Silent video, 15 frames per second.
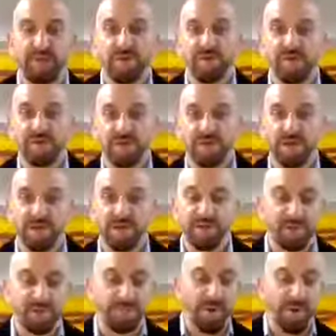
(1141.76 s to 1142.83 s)
They
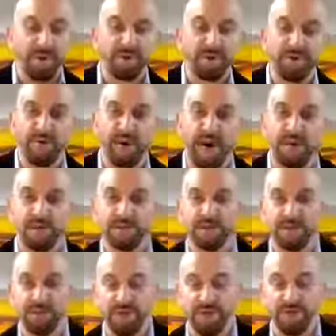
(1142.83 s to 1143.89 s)
probably don't even know how to,
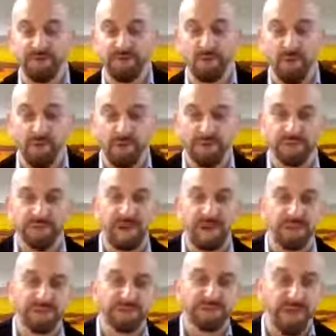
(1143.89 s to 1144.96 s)
get the rewards
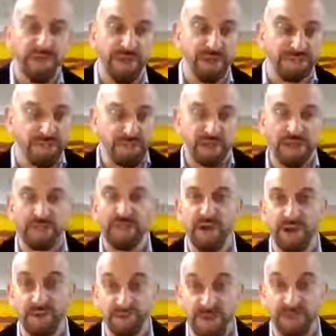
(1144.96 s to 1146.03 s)
on the exchange. They like the
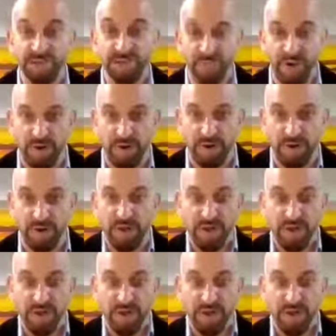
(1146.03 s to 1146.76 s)
automation part of it.